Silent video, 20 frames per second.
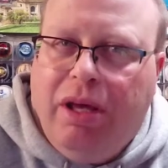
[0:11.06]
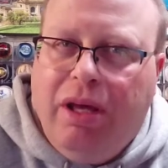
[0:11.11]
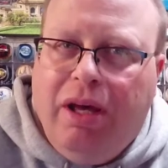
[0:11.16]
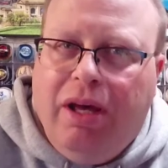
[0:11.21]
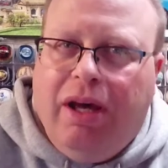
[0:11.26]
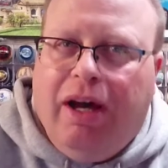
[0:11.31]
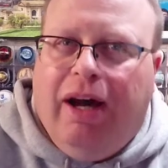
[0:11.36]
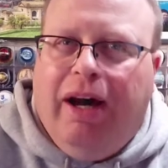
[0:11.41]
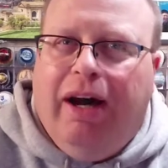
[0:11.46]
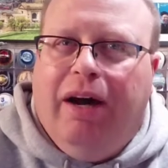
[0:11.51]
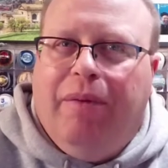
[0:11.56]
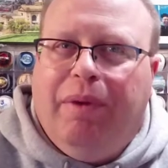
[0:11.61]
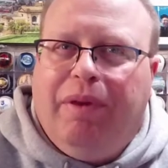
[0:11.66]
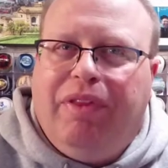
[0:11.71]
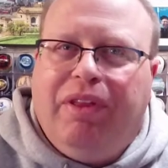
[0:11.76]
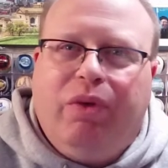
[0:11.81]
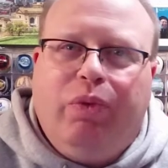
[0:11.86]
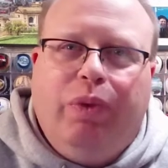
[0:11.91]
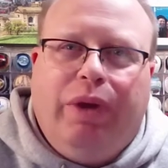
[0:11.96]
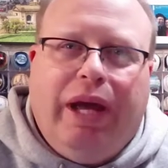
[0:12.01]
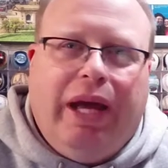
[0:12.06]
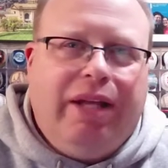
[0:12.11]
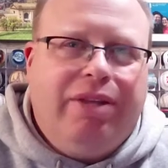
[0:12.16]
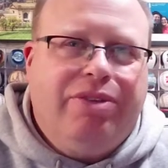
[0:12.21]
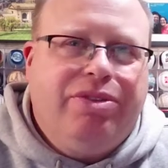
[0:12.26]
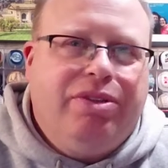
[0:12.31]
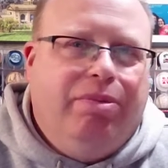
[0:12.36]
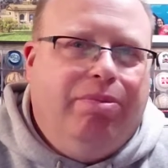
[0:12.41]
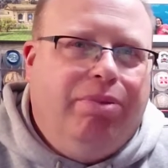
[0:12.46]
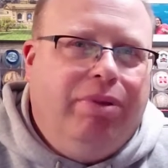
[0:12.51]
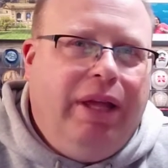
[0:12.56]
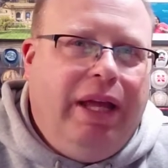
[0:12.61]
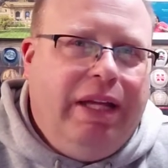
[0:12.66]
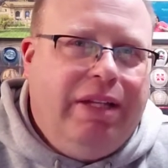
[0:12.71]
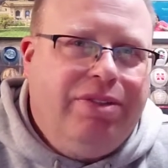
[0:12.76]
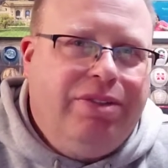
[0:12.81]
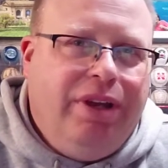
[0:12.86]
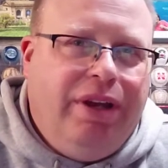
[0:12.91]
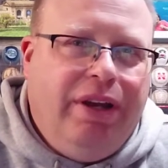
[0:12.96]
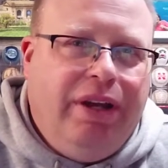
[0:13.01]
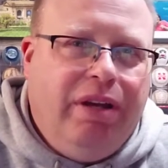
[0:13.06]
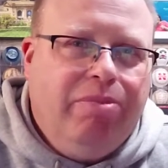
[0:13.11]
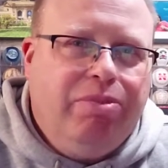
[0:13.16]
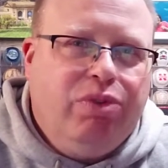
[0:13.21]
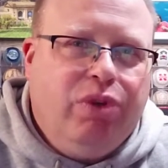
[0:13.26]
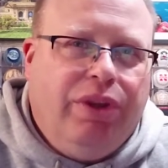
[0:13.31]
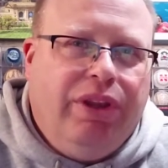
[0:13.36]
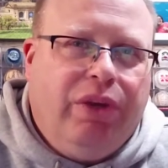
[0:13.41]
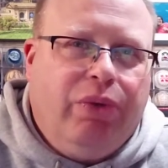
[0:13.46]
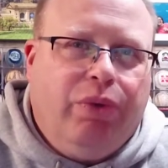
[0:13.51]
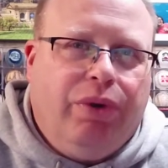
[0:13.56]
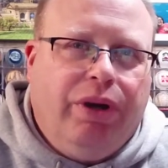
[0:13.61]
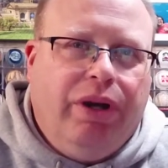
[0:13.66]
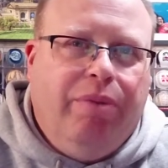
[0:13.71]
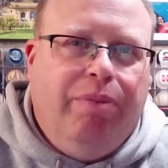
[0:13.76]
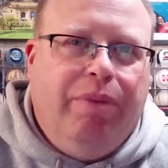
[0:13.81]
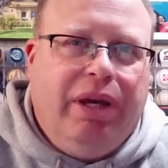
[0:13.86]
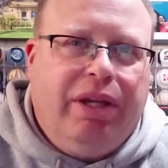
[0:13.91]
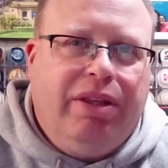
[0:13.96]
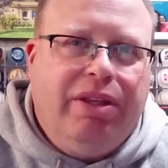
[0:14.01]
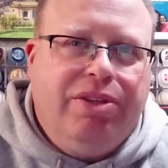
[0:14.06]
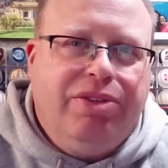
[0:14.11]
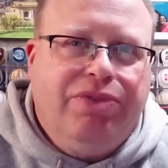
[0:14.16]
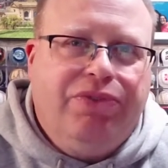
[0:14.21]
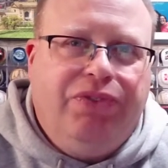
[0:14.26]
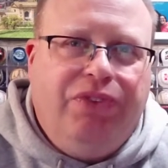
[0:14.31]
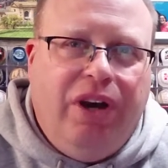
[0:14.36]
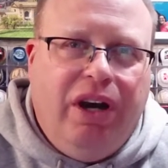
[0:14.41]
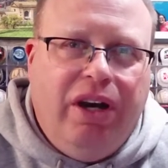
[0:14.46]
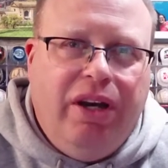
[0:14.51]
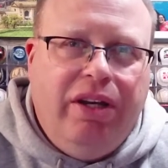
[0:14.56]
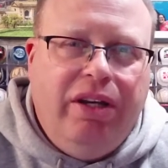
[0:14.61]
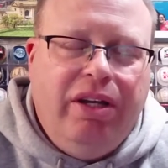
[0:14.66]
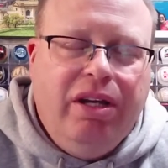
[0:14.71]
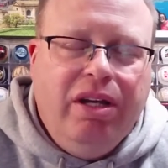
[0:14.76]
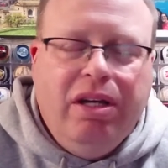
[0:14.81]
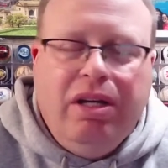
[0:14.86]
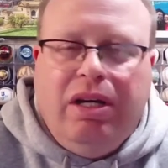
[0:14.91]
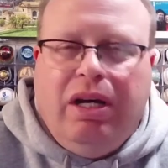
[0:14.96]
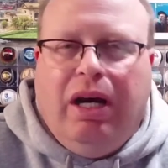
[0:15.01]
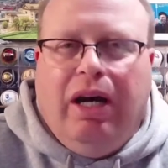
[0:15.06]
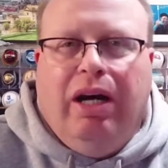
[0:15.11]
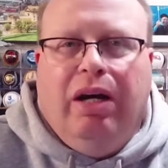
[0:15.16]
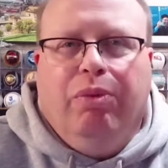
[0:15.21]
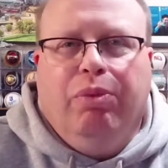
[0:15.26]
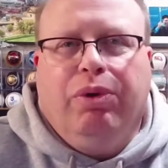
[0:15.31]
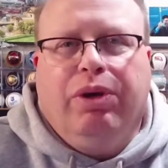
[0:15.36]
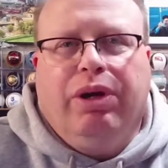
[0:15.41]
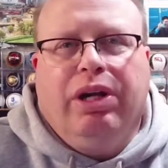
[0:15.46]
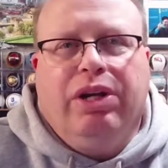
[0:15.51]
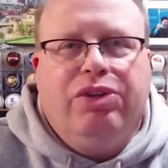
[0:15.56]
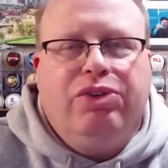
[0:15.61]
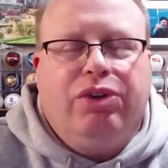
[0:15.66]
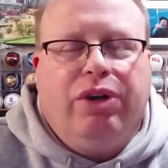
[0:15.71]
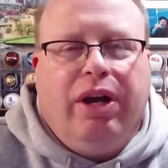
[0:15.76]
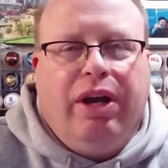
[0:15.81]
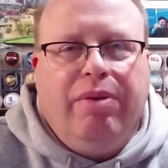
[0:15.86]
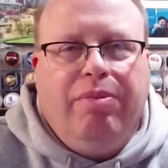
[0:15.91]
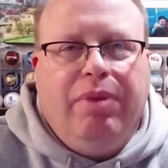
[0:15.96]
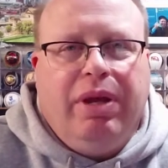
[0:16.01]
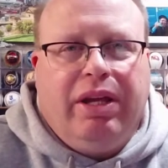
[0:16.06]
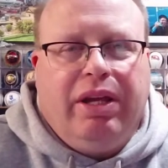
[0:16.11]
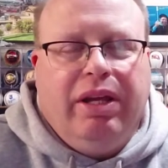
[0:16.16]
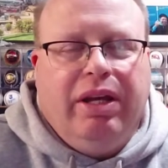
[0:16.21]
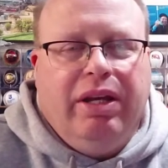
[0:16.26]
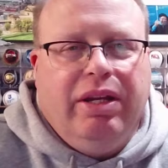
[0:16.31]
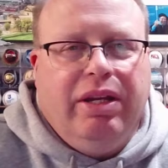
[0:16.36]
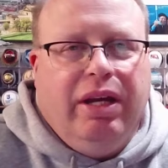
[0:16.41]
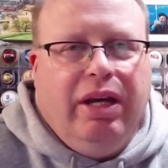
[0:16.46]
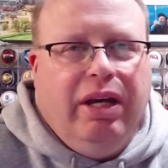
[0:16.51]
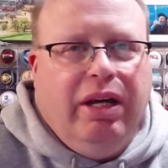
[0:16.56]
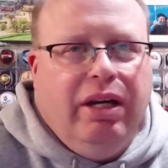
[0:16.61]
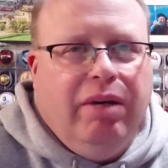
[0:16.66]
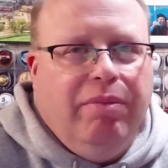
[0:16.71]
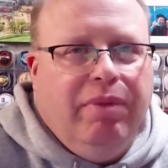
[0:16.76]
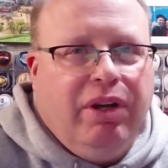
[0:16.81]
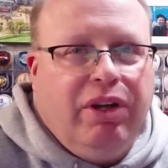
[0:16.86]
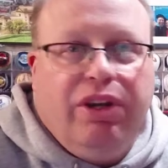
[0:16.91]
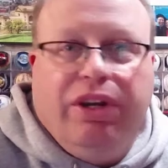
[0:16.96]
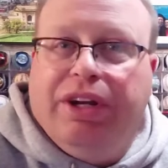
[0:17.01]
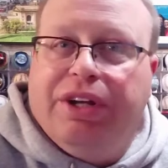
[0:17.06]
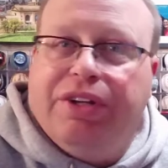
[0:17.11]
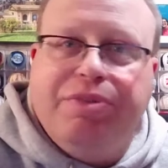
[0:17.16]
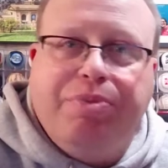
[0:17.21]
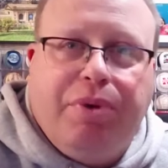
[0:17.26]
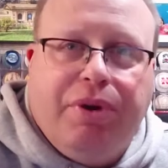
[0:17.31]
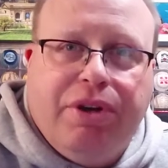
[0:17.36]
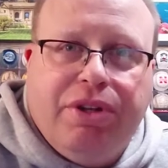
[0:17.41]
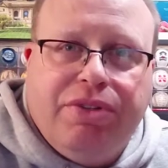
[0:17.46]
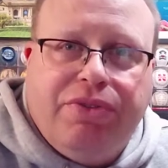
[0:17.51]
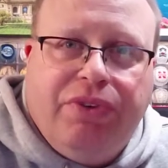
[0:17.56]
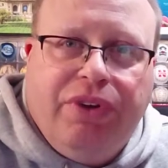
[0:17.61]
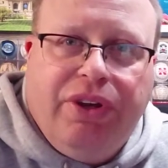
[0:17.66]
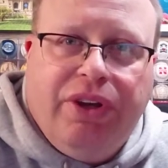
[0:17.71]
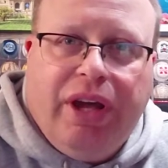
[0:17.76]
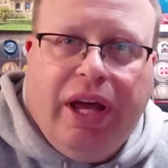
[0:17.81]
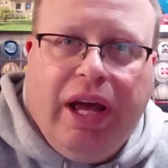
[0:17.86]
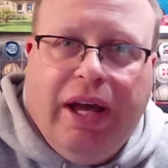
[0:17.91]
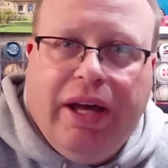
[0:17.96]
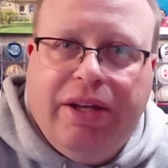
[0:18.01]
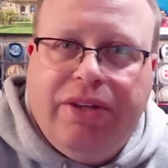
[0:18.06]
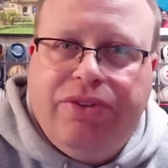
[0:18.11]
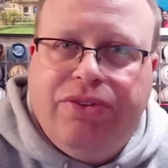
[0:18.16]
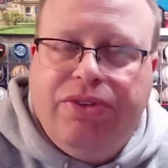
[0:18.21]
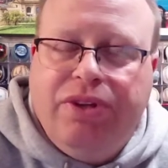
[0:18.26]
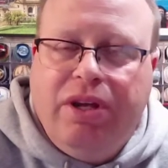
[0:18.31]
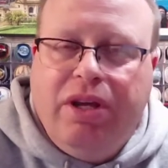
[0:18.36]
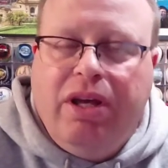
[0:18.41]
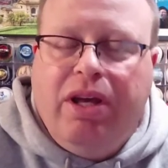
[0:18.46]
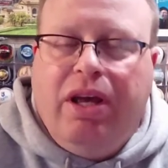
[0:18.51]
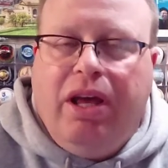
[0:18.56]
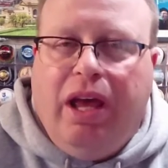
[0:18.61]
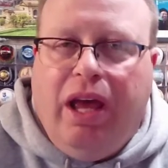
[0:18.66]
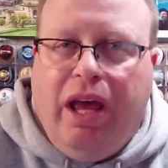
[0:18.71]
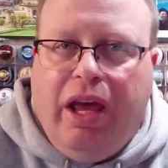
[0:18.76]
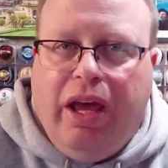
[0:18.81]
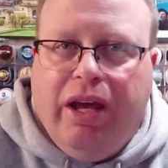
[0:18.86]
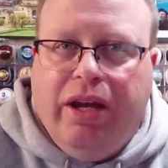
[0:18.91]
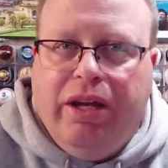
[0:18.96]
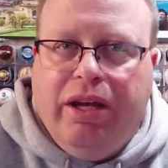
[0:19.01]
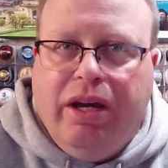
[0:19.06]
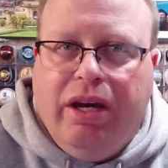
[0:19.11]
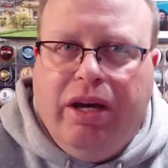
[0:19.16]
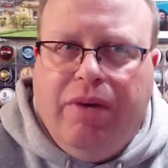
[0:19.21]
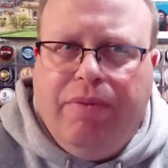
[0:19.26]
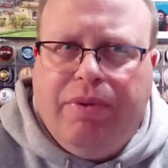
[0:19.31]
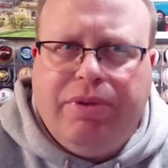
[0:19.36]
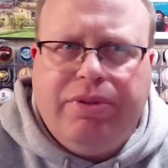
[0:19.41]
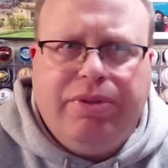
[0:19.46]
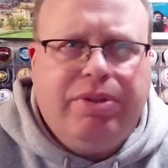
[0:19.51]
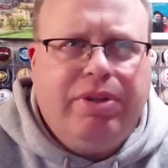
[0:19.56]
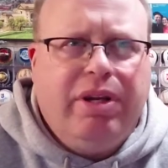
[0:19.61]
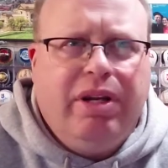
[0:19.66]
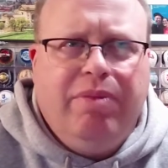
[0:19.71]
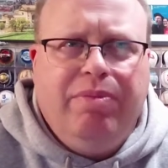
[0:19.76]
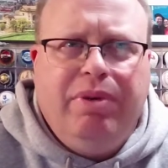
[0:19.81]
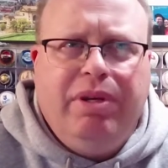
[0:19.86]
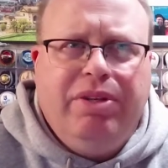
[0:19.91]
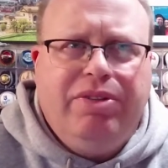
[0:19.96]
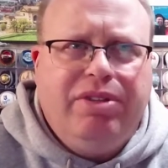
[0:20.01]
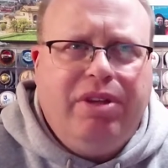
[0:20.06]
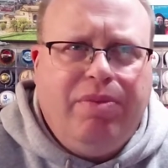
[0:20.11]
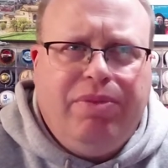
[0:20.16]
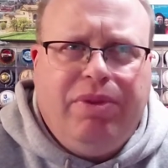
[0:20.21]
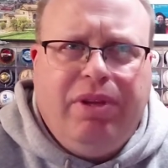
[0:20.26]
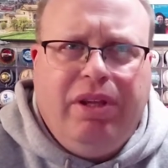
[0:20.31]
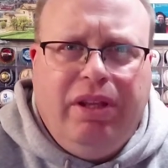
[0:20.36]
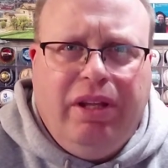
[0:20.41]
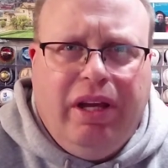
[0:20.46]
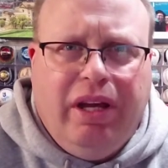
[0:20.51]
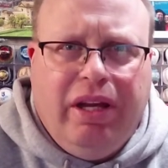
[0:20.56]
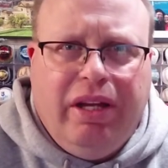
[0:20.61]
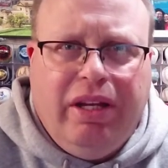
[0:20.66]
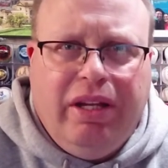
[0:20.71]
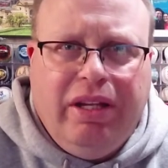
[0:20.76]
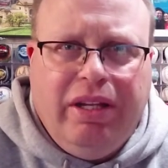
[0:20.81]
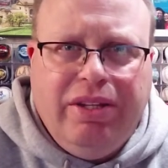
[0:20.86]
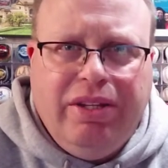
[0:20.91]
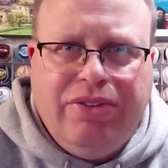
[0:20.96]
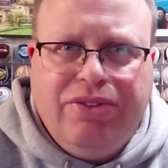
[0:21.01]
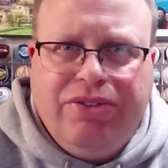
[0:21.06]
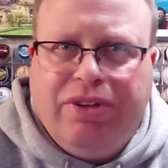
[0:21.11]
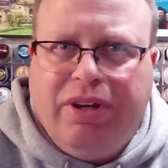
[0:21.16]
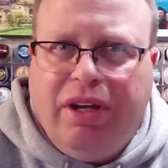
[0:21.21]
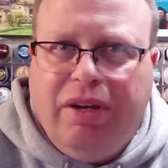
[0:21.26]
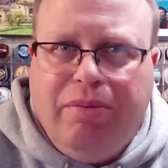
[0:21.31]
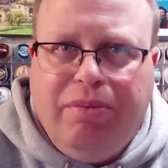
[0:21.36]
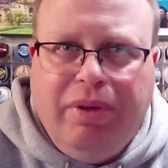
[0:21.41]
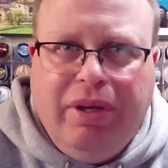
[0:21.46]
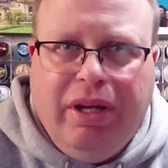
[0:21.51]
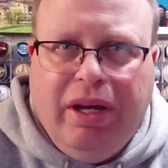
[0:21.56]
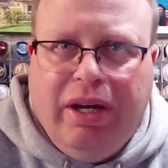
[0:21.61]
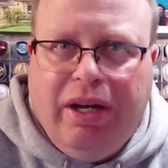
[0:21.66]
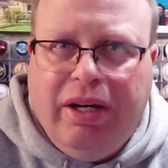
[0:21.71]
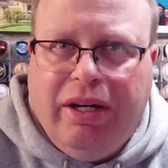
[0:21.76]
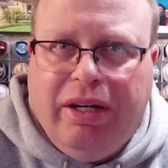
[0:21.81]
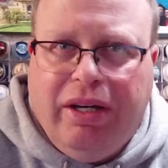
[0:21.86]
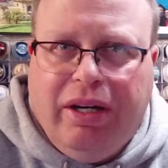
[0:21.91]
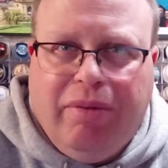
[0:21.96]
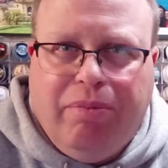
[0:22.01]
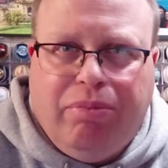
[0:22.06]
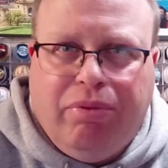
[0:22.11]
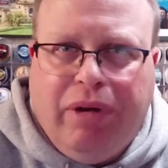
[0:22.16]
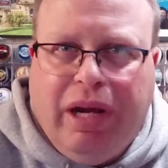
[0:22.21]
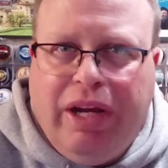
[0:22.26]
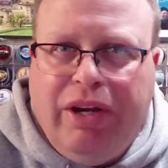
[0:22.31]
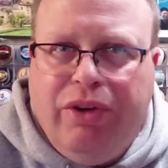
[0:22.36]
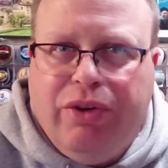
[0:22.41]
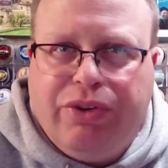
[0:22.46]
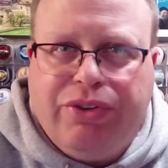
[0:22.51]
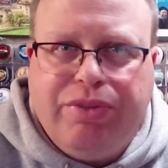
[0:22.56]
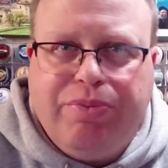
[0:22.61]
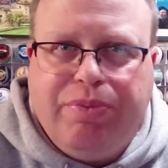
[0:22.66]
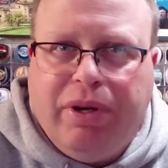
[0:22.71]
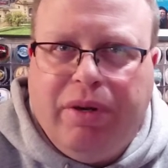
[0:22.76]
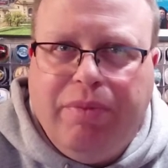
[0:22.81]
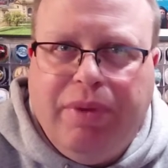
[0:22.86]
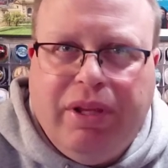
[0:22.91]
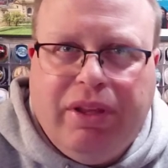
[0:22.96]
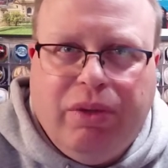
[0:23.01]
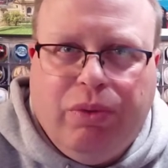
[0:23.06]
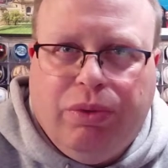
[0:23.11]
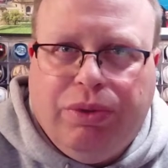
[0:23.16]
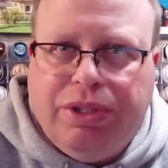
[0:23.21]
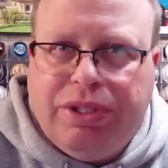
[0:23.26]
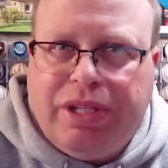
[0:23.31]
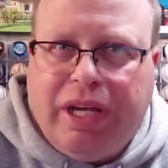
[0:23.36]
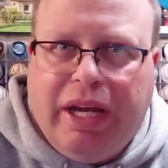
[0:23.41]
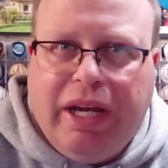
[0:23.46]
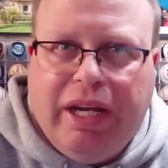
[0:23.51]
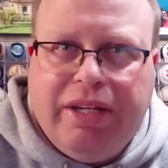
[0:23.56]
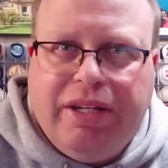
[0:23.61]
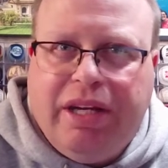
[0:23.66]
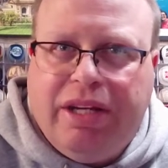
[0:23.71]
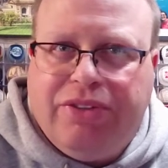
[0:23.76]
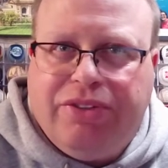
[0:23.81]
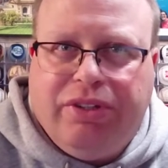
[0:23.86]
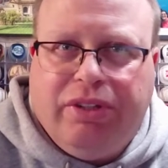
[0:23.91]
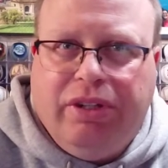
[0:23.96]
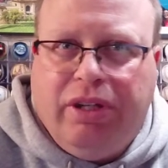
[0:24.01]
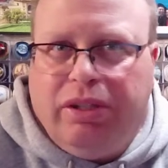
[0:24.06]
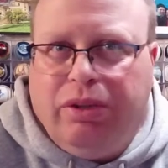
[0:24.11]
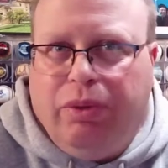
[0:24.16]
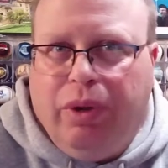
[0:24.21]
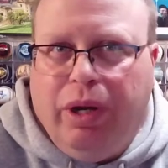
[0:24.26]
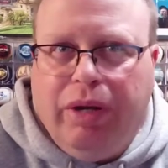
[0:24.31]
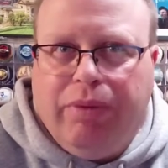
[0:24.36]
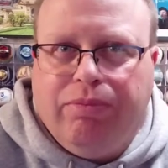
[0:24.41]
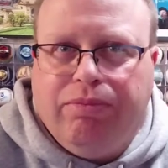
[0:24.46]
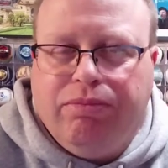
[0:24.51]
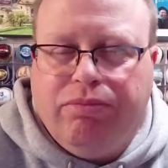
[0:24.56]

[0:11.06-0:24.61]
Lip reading: I think we got some plans set up, so I think we're going to make this fun. We're going to try and make it a good experience for you guys. And this is going to be something that is going to be a brand new experiment that we'll just kind of test along the way.